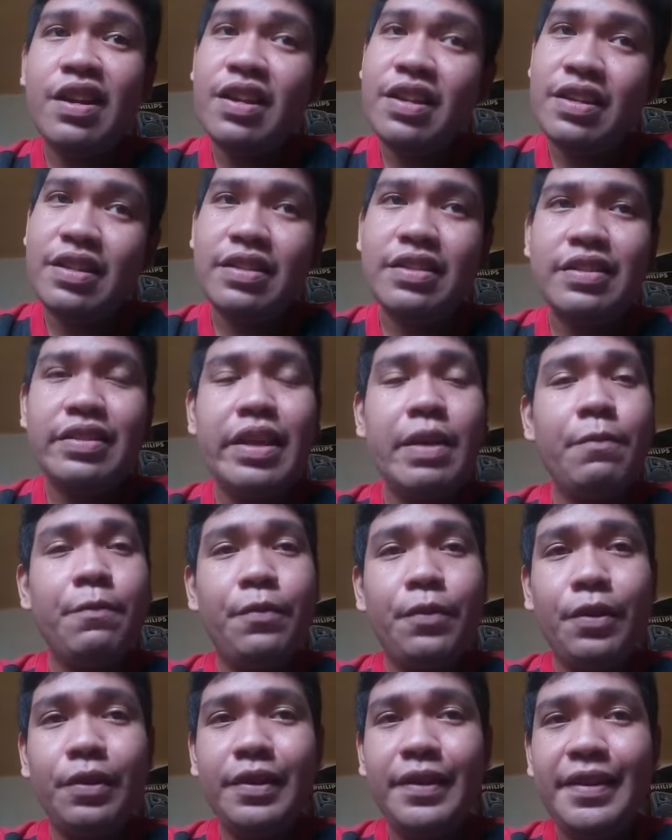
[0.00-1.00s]
Step
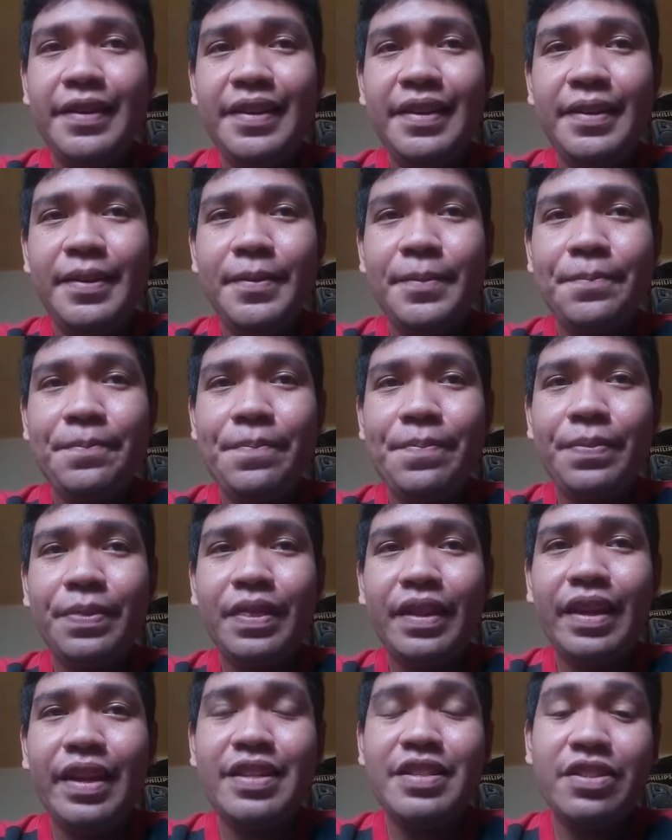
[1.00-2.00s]
14
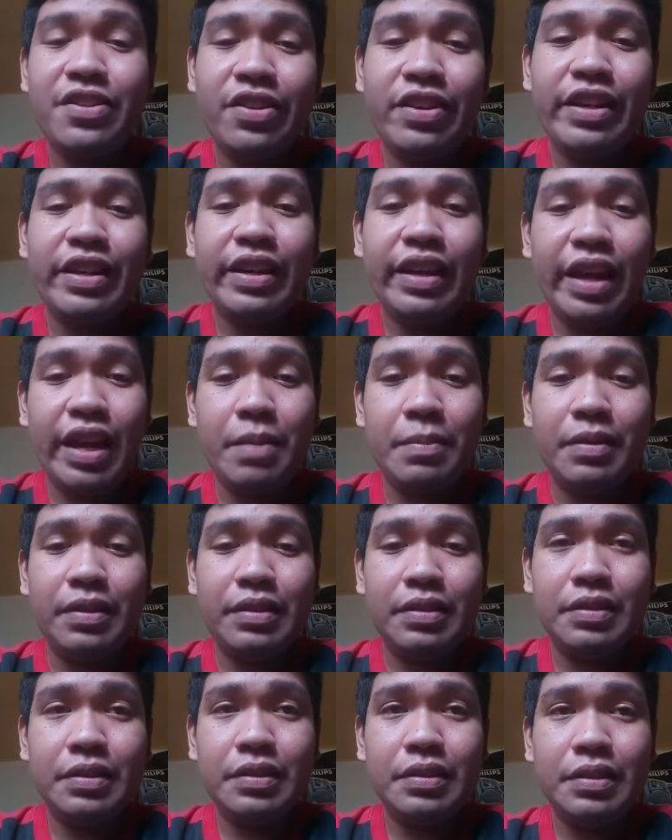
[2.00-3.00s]
is connect
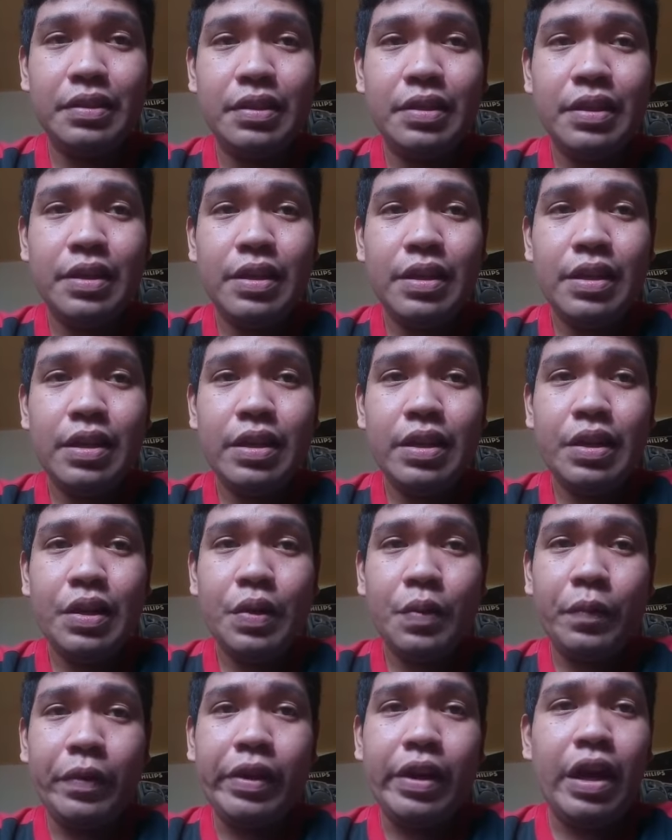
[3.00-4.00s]
cables.
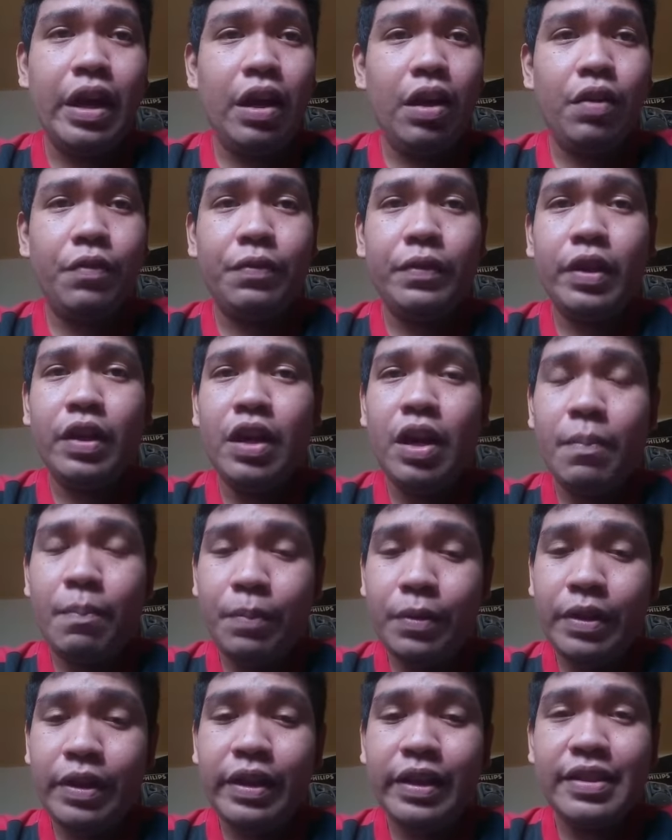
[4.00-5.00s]
With all of the
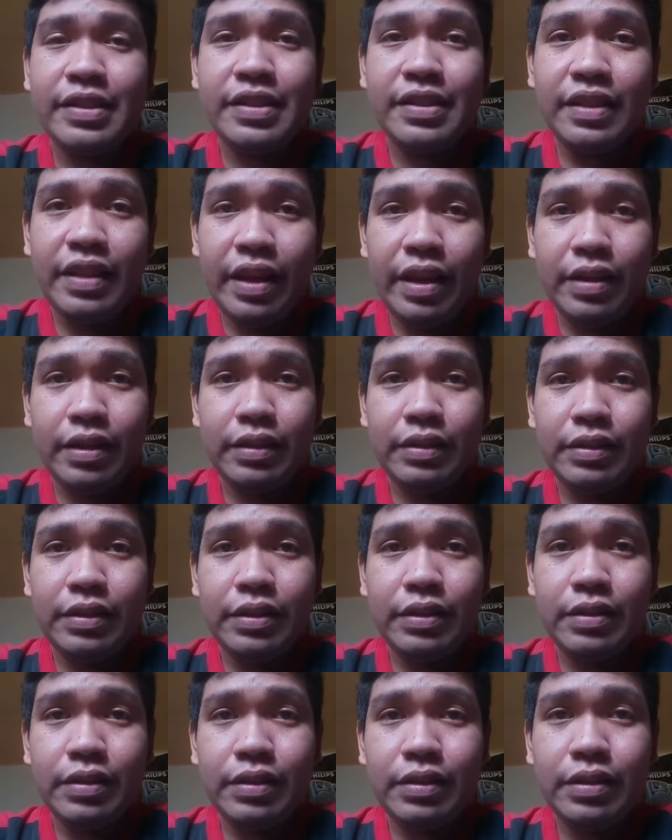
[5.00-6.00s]
components installed
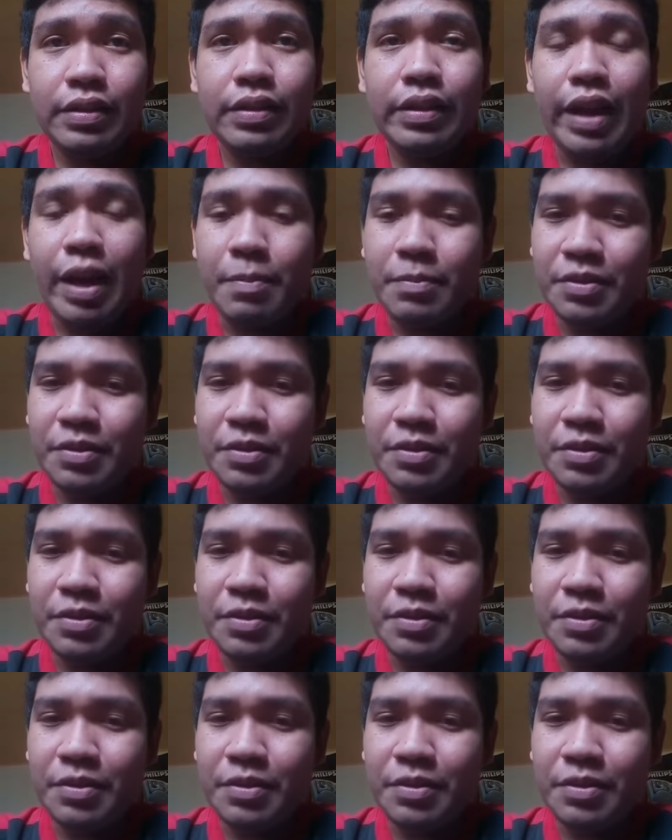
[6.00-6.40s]
in